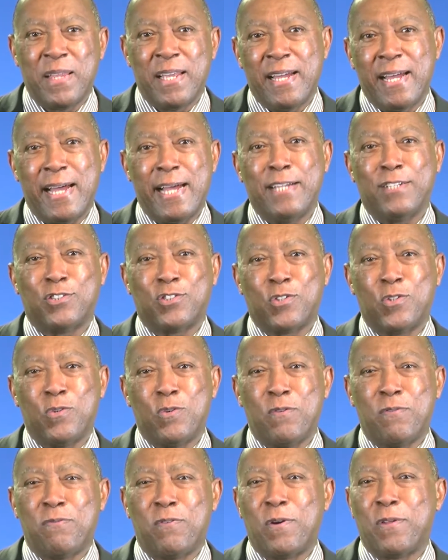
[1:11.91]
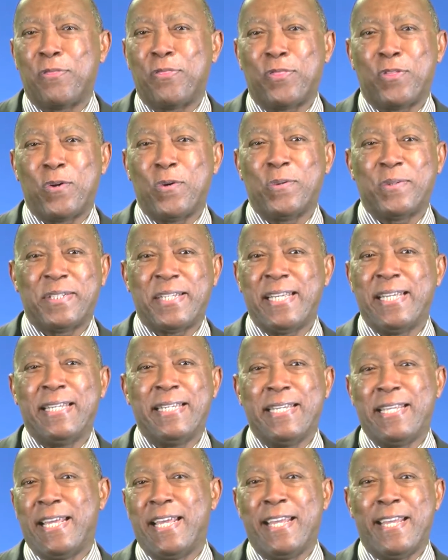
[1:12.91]
High School for
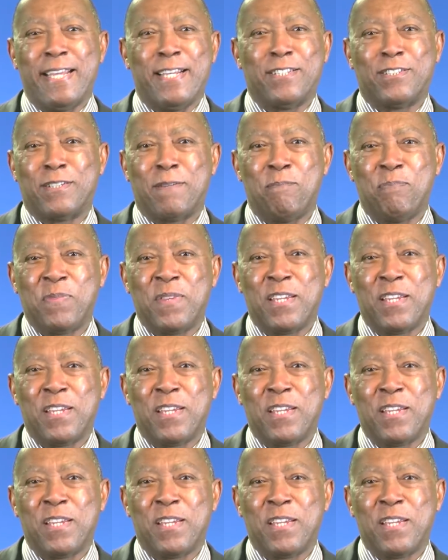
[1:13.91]
13 years